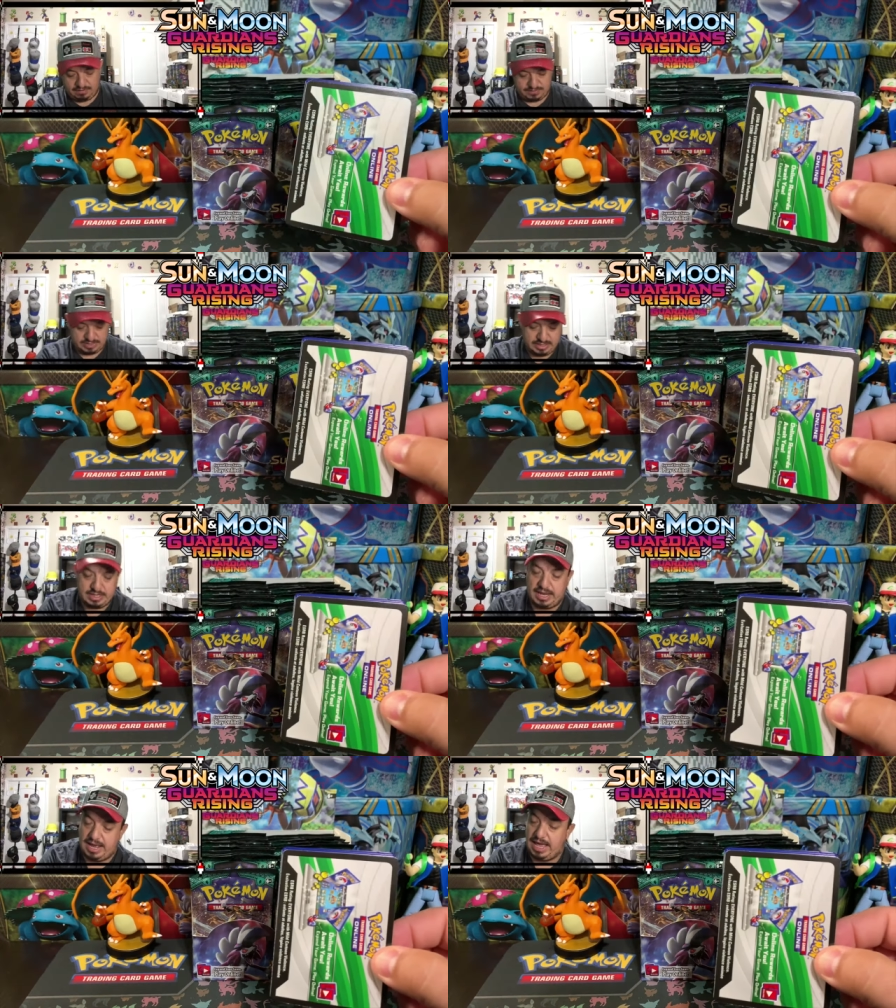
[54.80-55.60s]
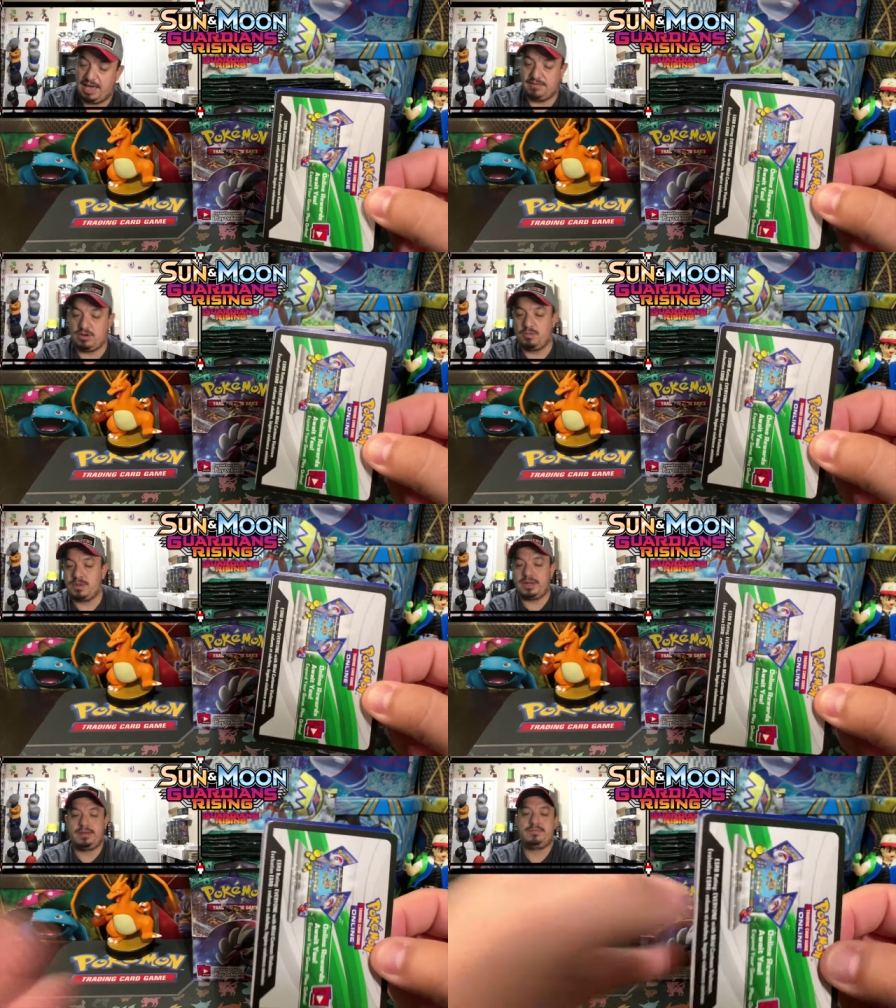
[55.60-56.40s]
have seen that I haven't
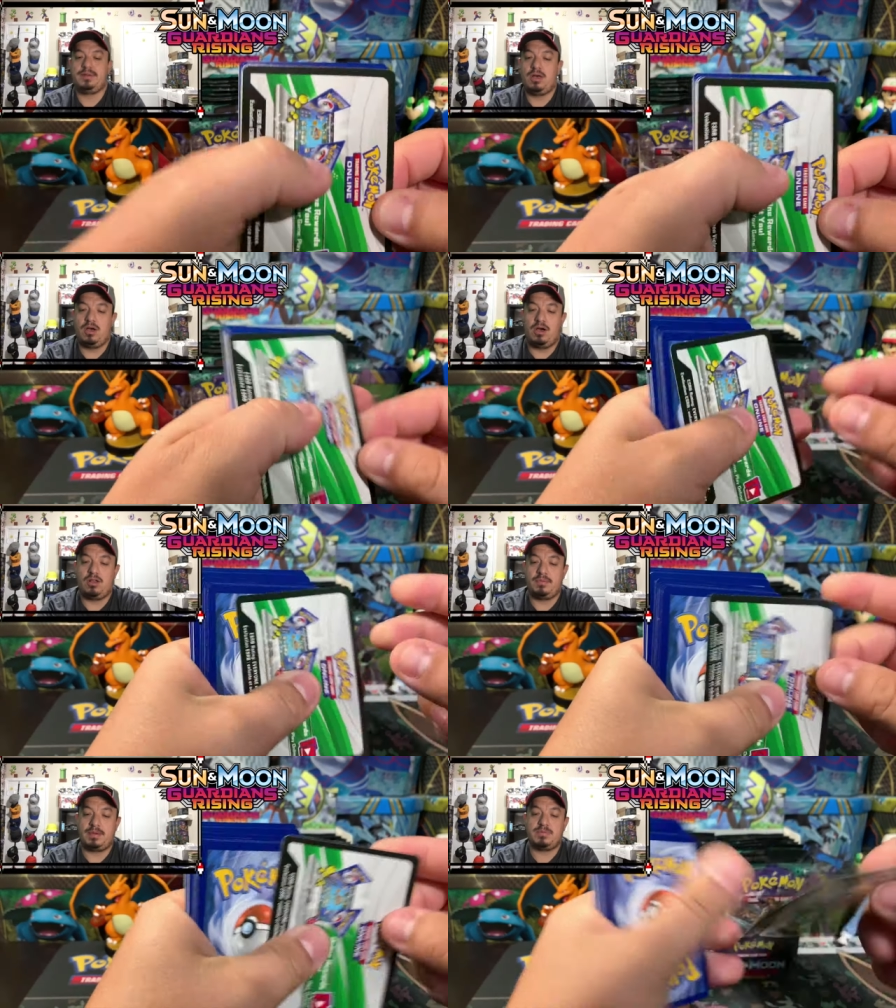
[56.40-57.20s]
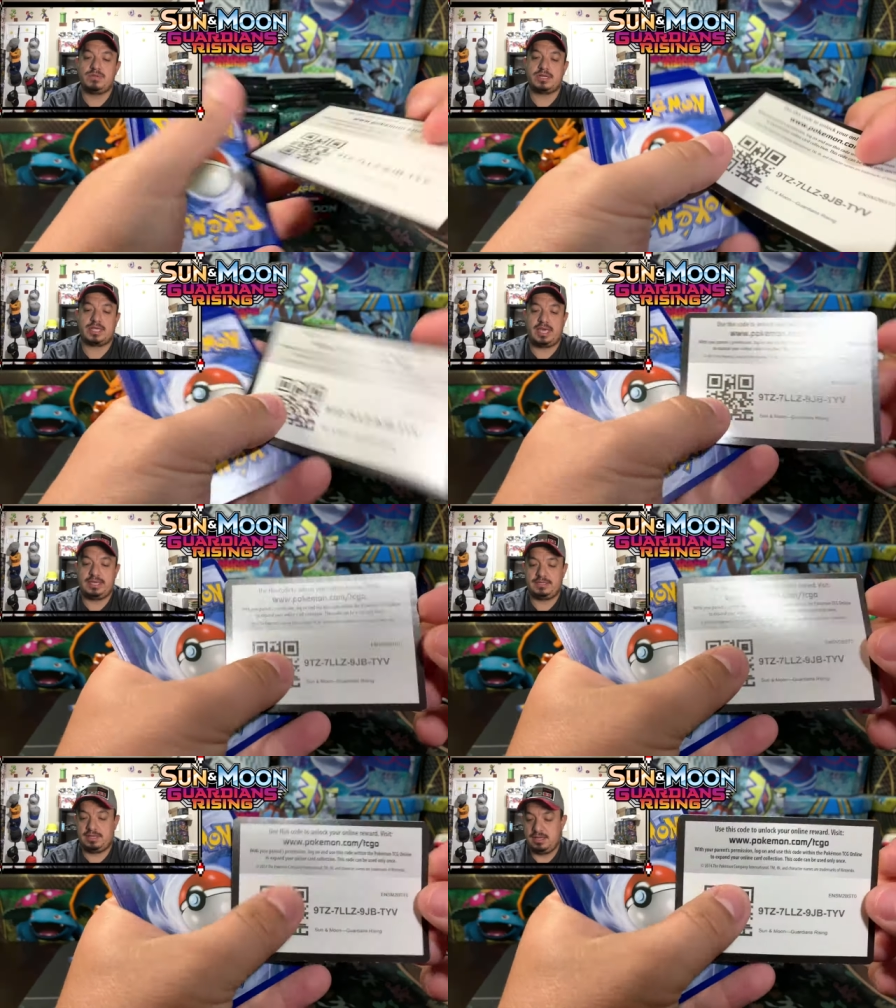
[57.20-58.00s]
opened up all of my booster
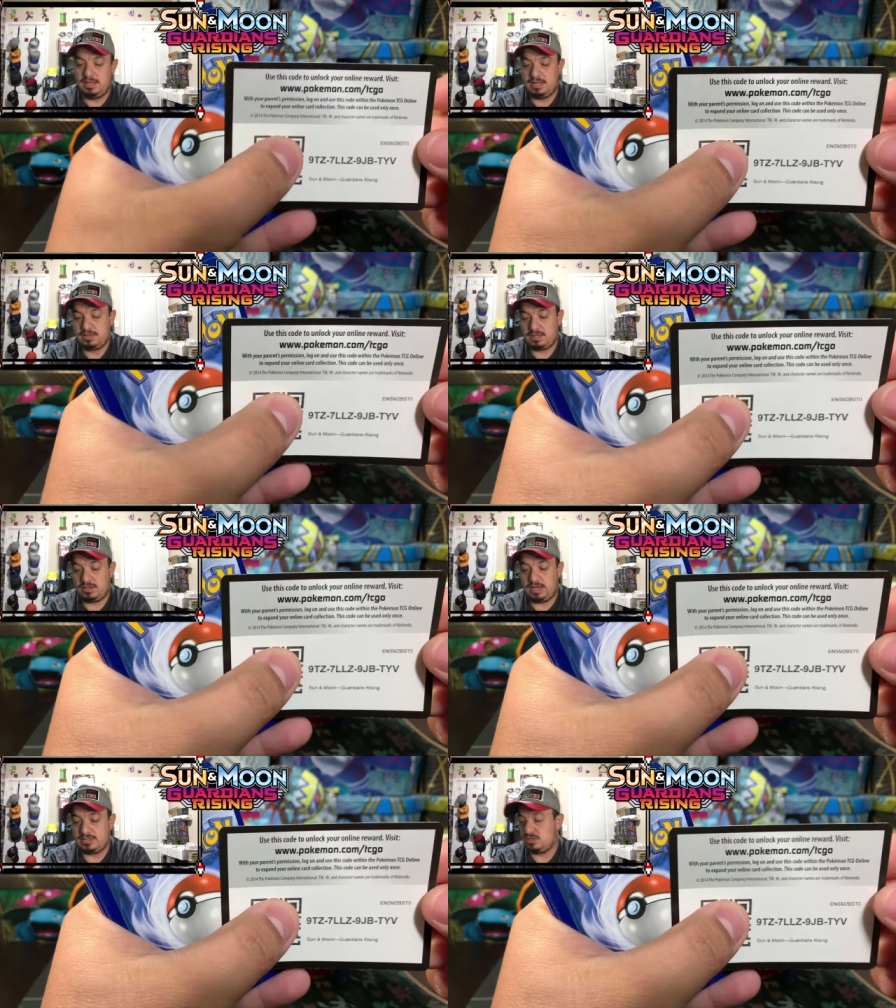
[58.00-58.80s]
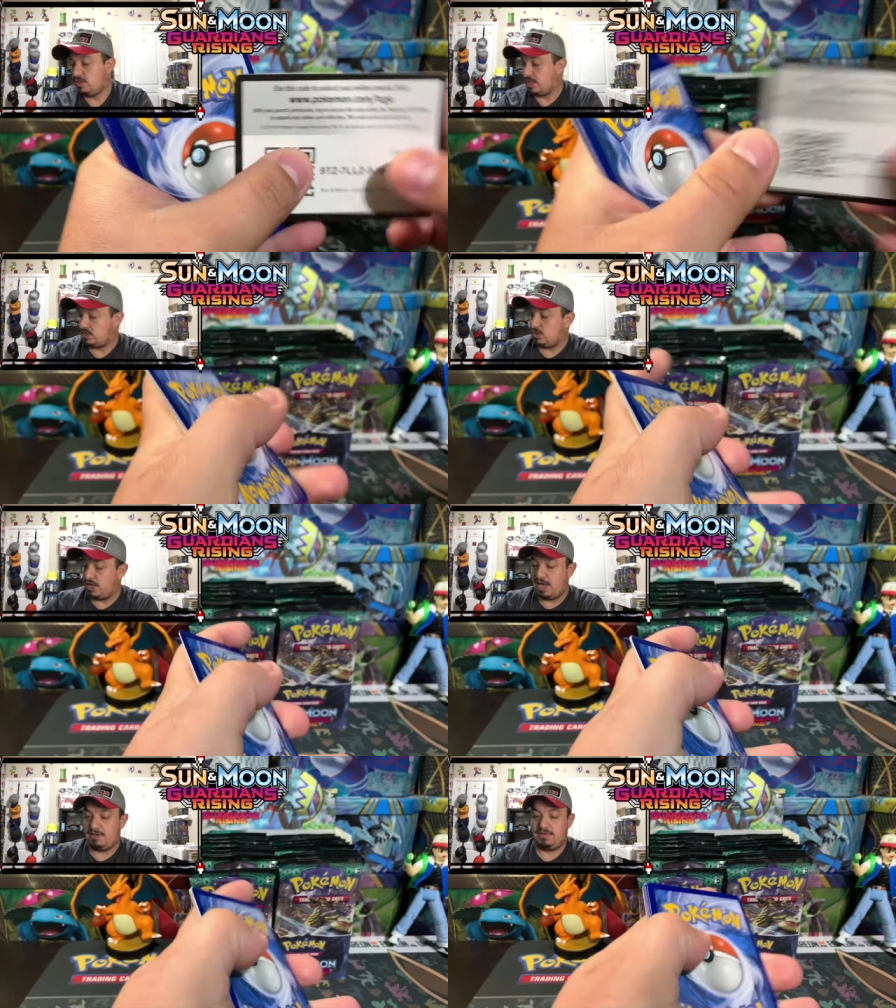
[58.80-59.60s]
case, and you guys know I
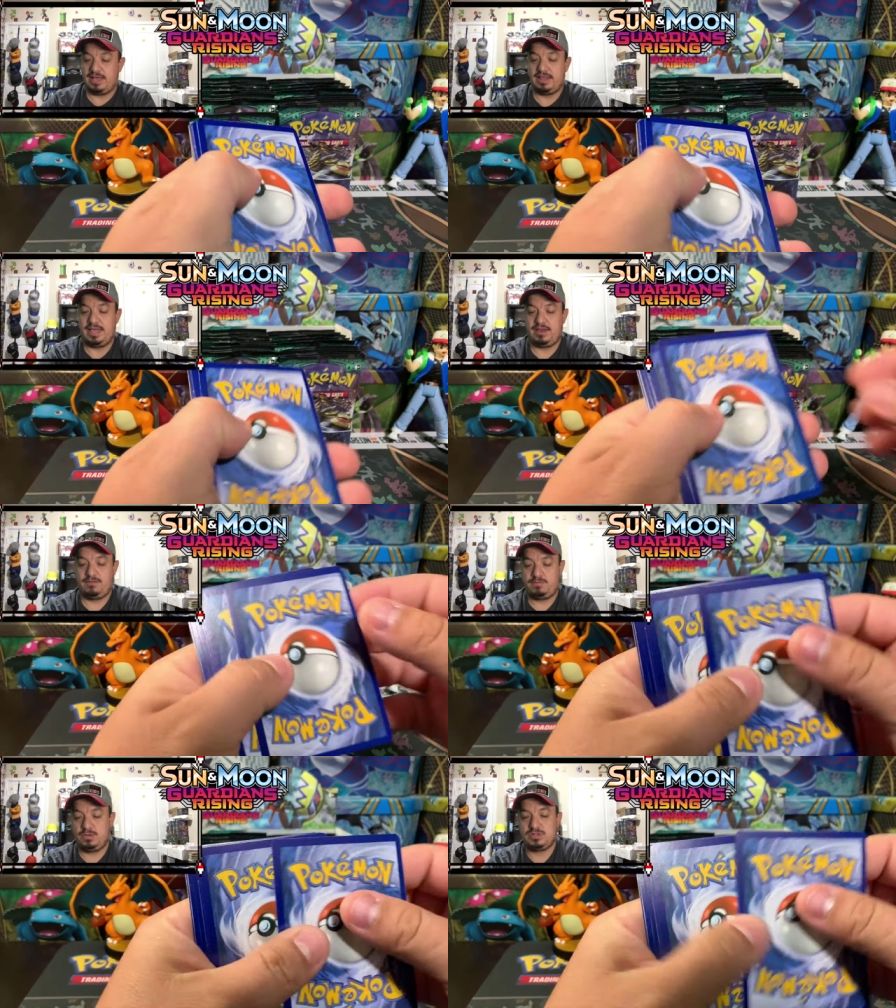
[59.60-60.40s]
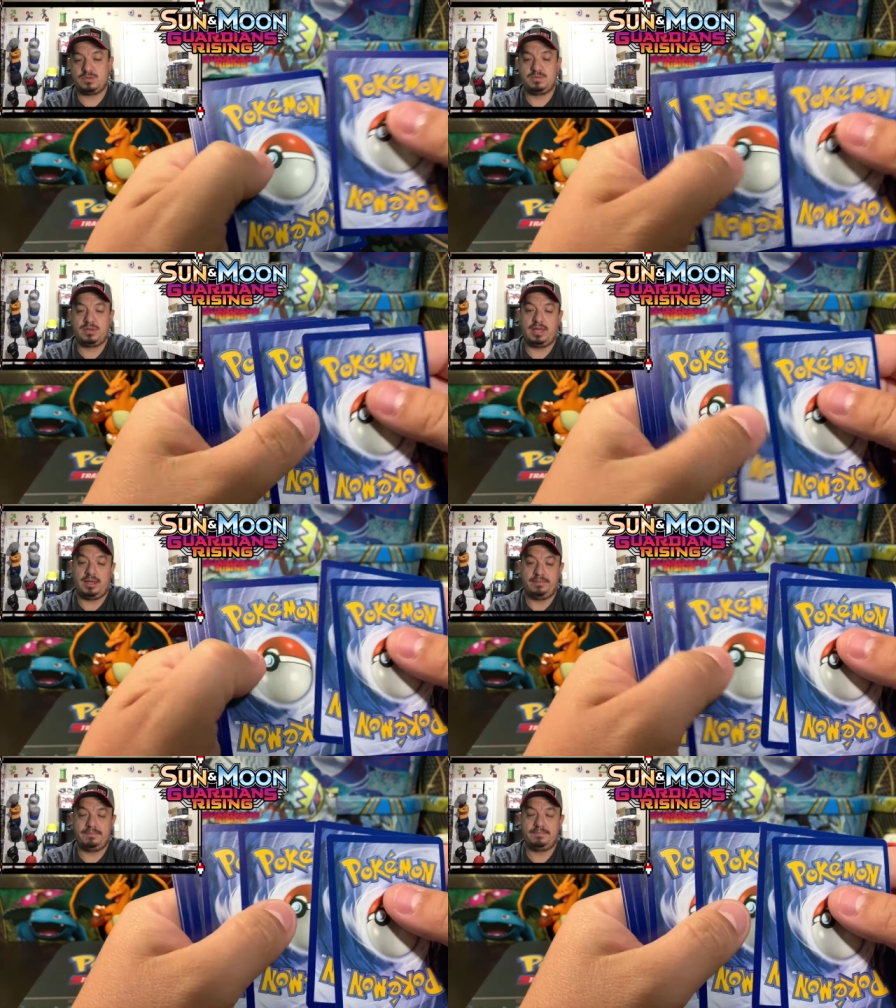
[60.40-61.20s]
still have a lot of booster
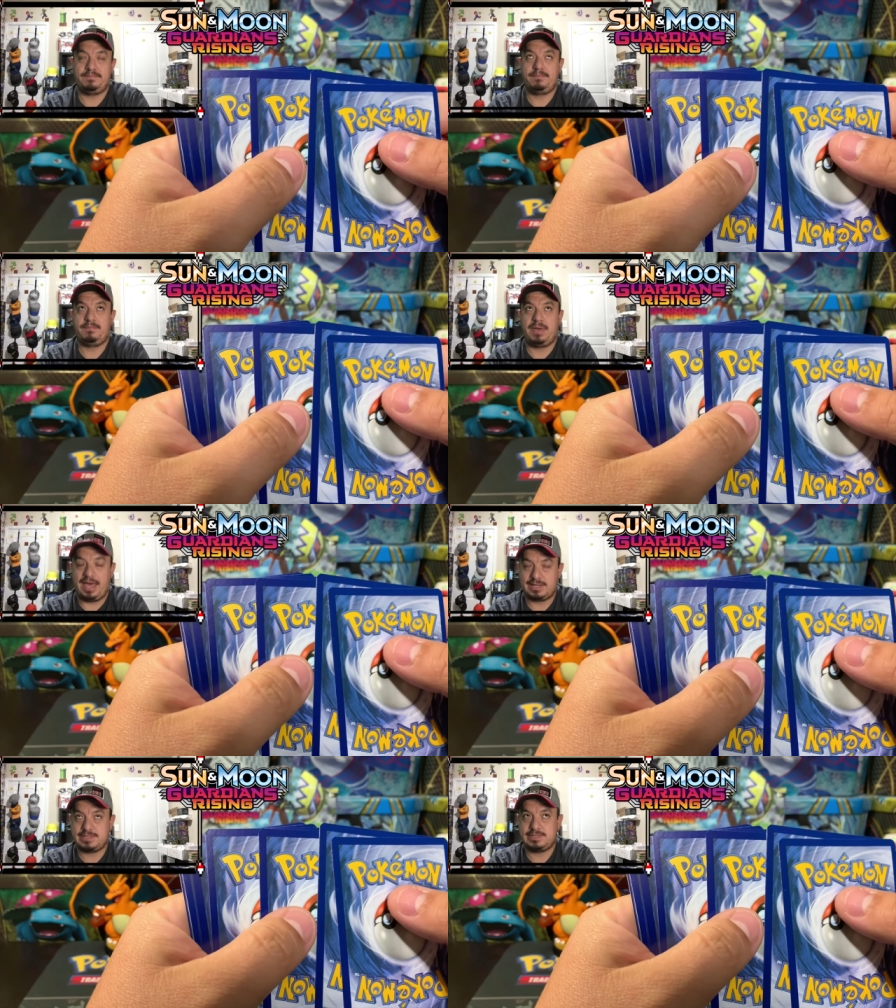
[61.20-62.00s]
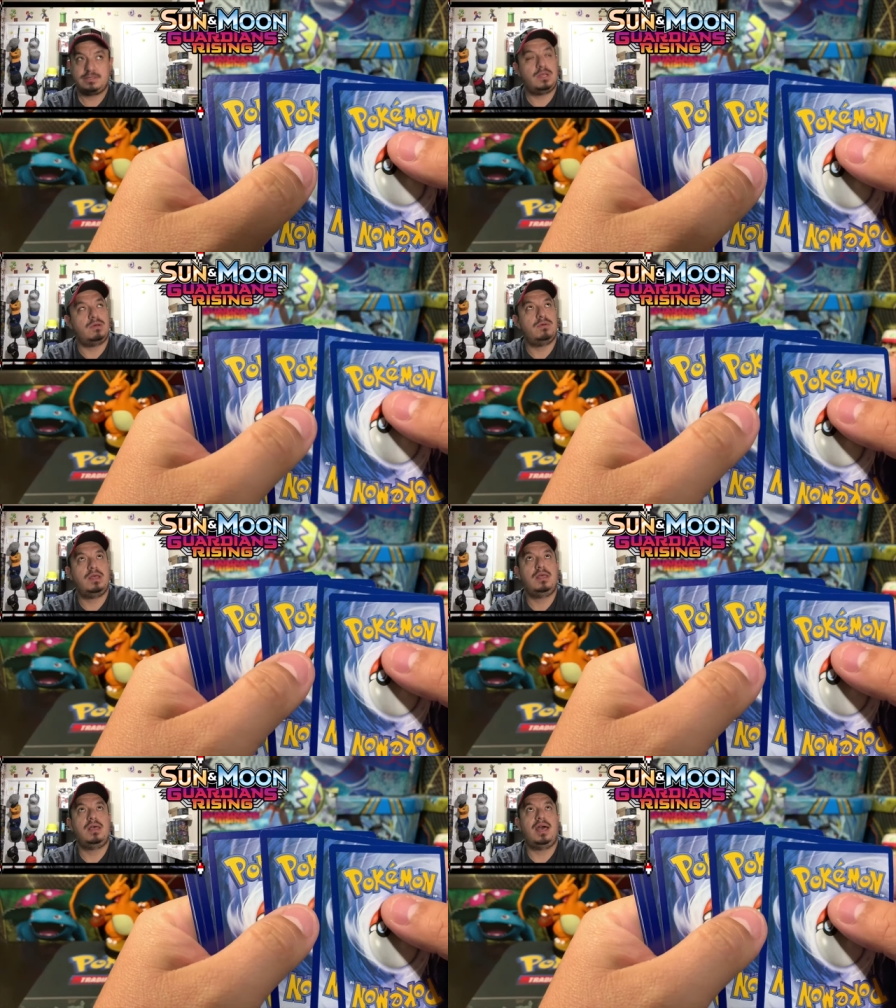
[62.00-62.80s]
um, packs, no,
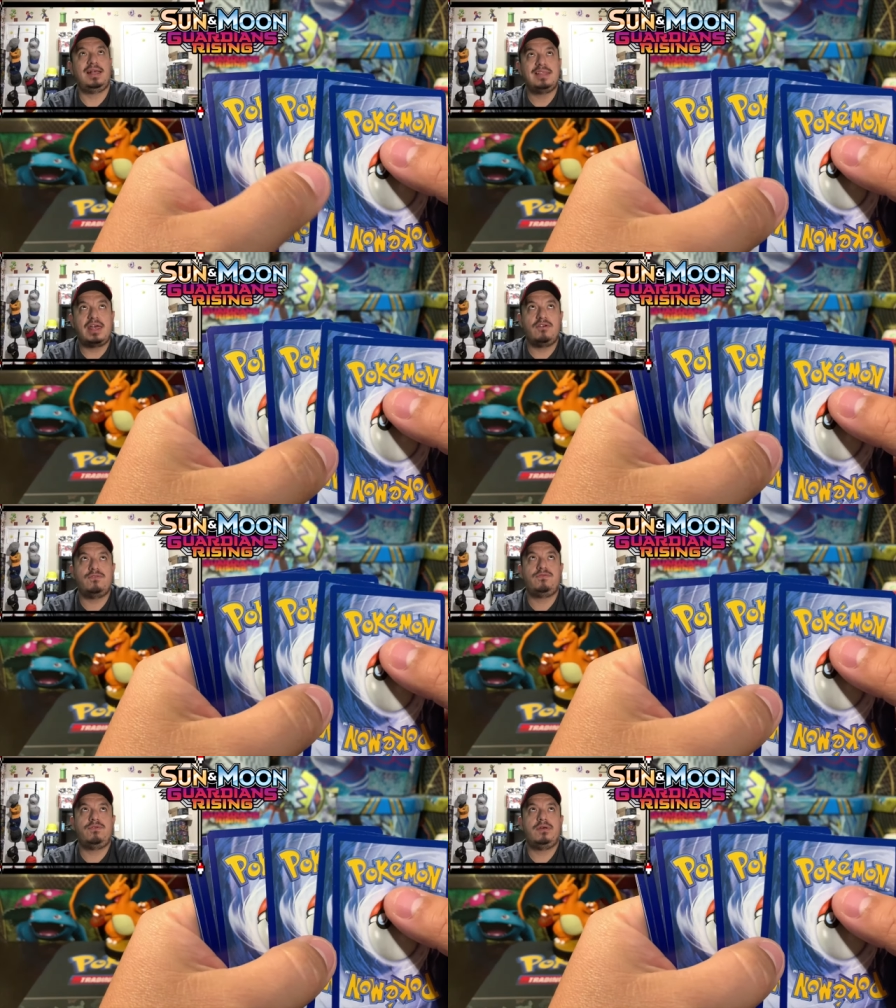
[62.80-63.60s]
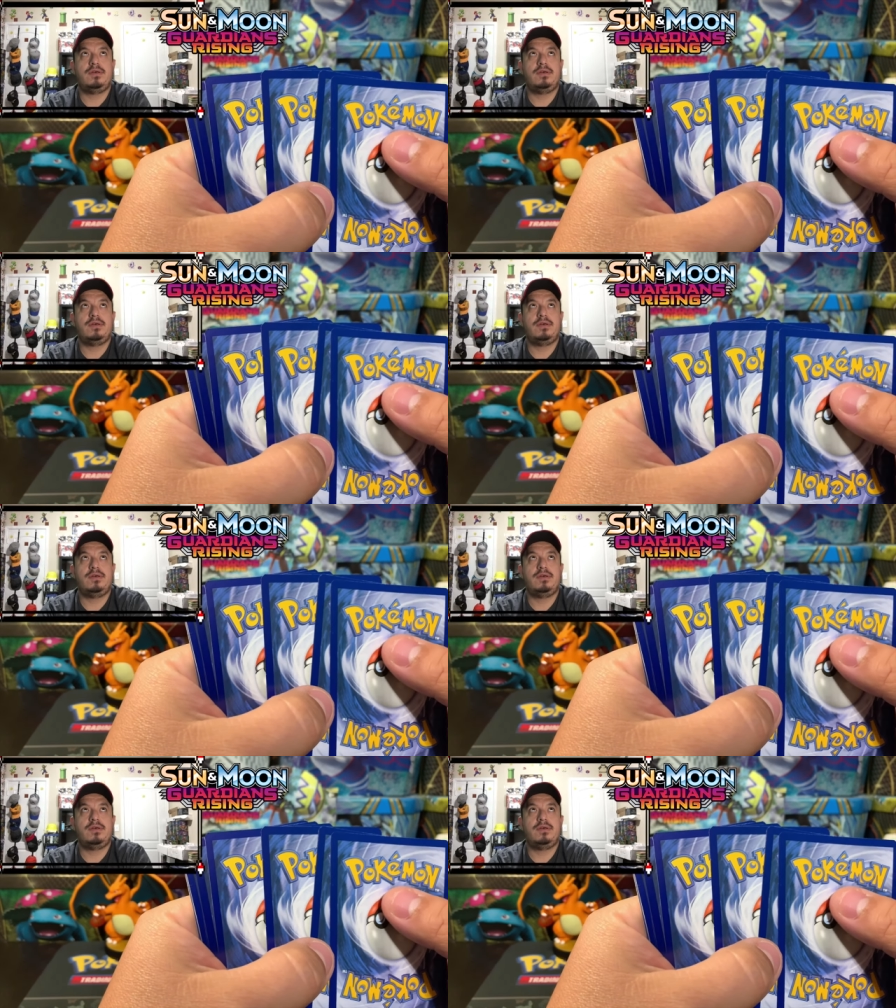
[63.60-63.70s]
a lot of